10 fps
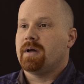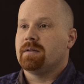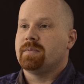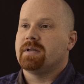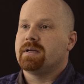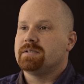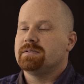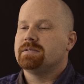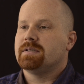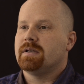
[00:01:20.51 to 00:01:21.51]
my
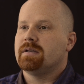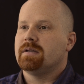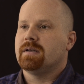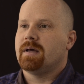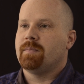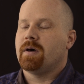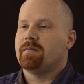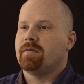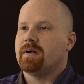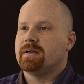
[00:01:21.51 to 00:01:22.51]
limitations, and, and I'm not
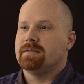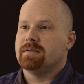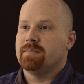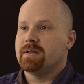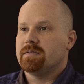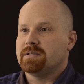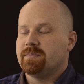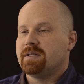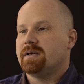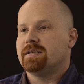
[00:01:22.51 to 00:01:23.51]
afraid to admit those
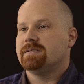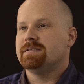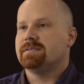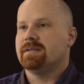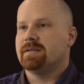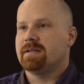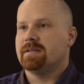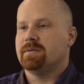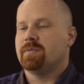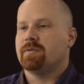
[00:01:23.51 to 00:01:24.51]
limitations and
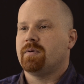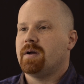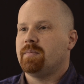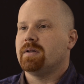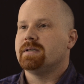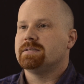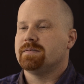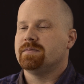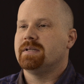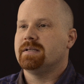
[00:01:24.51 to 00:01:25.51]
get them to the right place
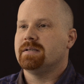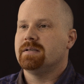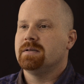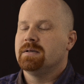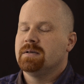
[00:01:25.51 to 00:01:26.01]
if needed.